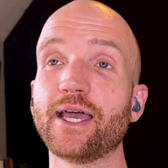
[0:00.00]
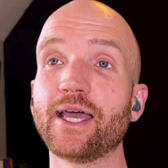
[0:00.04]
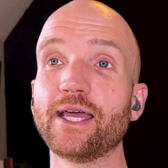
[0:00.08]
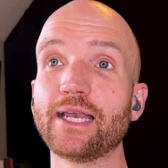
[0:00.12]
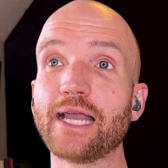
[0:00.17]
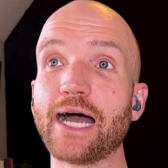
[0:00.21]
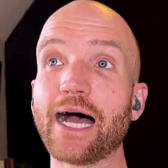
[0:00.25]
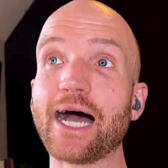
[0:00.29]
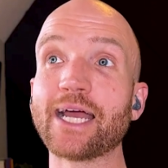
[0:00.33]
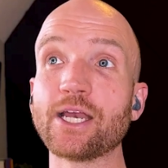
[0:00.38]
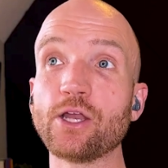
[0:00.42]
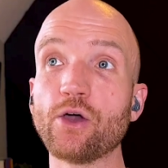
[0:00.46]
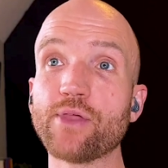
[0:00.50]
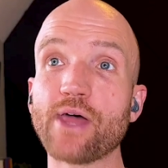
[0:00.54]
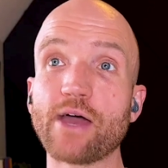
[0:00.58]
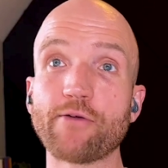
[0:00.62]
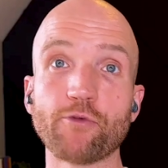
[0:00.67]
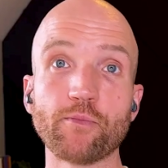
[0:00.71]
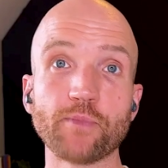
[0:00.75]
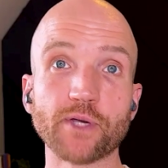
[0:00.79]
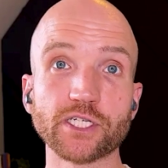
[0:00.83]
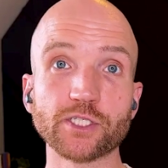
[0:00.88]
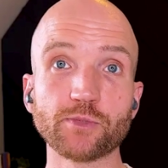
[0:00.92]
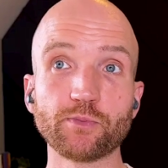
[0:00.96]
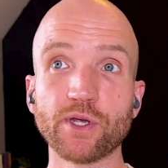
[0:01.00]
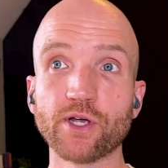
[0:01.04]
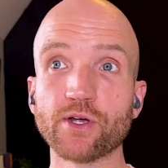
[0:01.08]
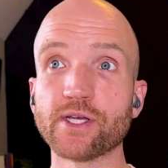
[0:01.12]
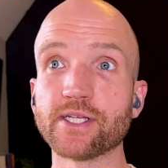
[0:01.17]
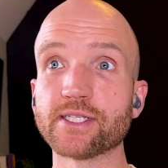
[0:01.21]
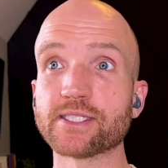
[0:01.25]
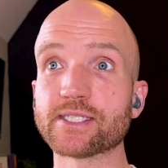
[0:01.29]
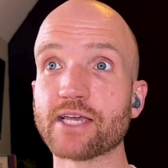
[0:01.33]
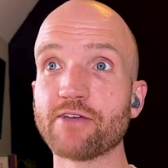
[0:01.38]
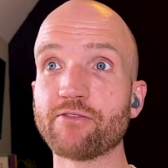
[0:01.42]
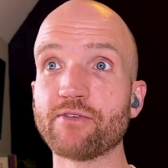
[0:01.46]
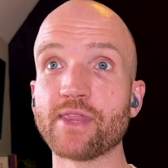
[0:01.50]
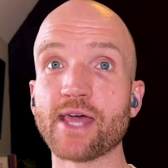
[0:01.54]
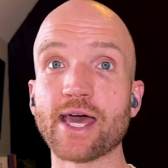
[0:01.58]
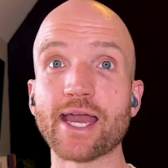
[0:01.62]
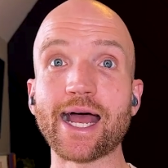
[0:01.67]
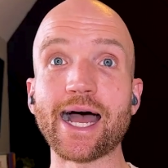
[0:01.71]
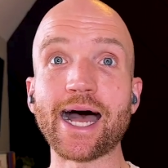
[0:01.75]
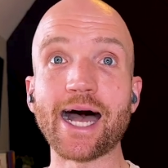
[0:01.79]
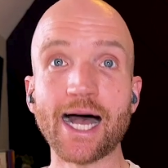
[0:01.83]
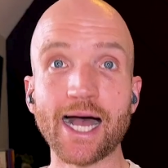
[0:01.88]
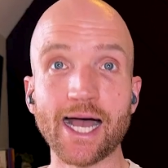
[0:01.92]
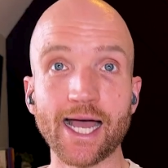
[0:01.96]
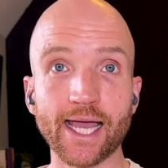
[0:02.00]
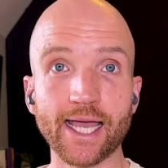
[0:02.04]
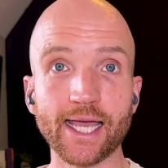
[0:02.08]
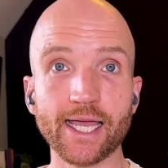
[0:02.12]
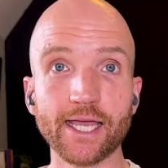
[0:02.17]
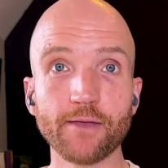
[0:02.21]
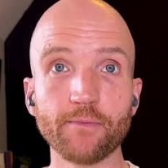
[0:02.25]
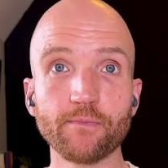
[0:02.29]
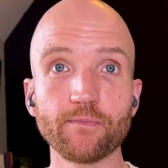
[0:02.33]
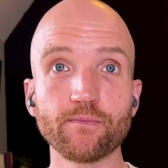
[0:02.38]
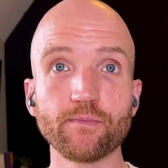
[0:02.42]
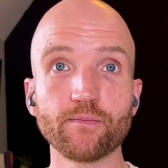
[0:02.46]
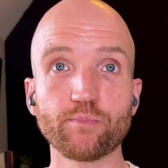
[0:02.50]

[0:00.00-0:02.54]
And I know that from experience, given that I